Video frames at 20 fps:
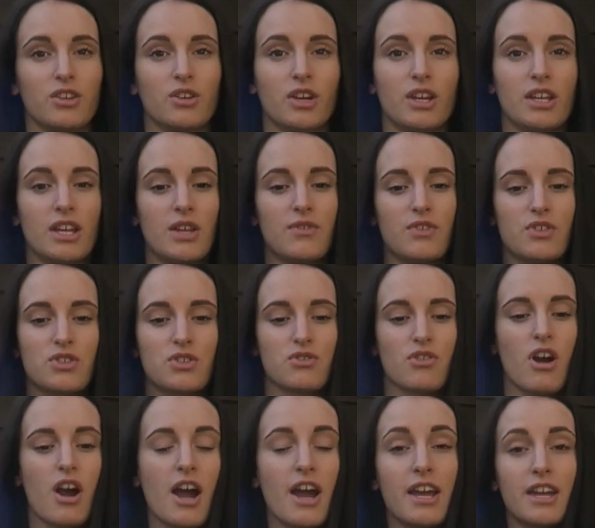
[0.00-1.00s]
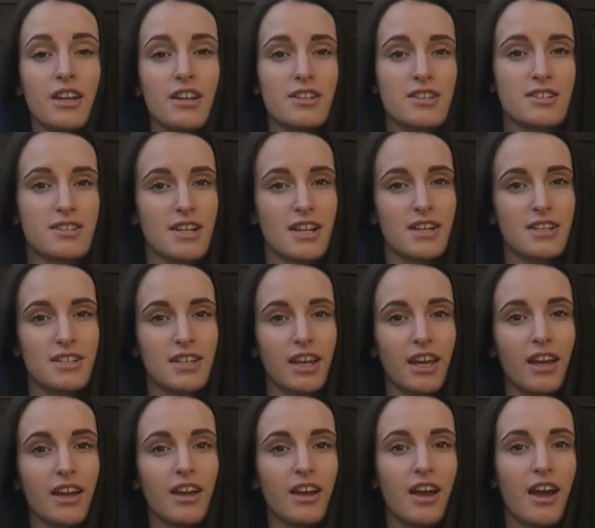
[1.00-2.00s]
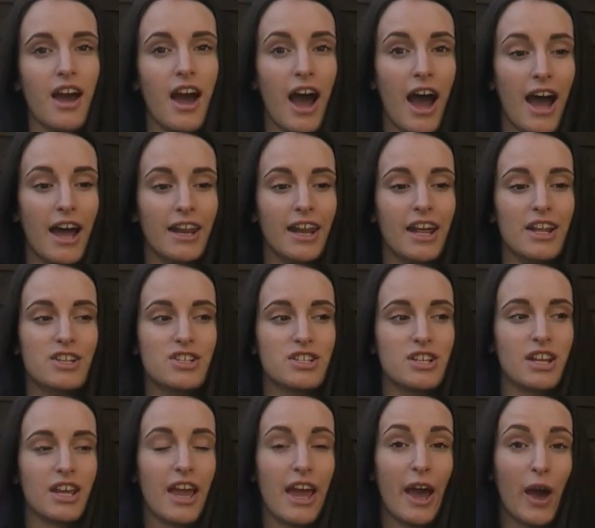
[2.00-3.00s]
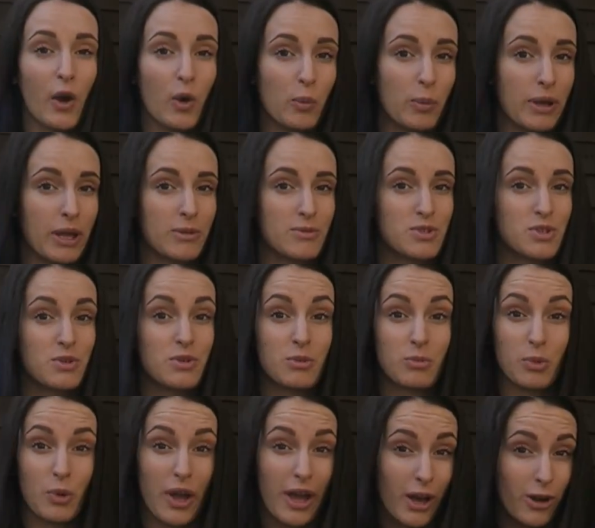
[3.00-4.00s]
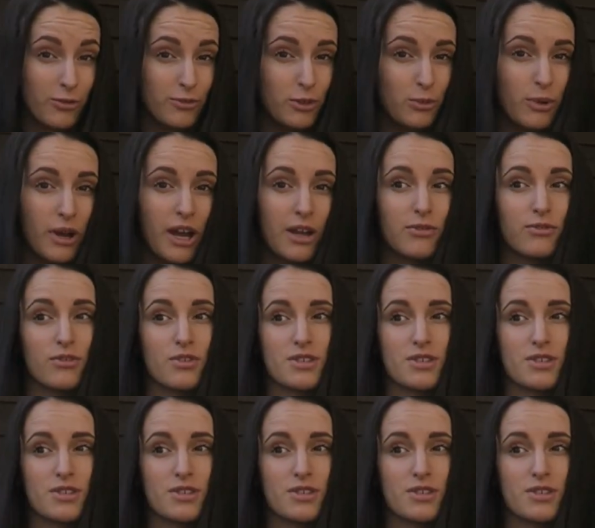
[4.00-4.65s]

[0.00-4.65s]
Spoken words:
You can either try and understand it and actually help him do it the more healthy way.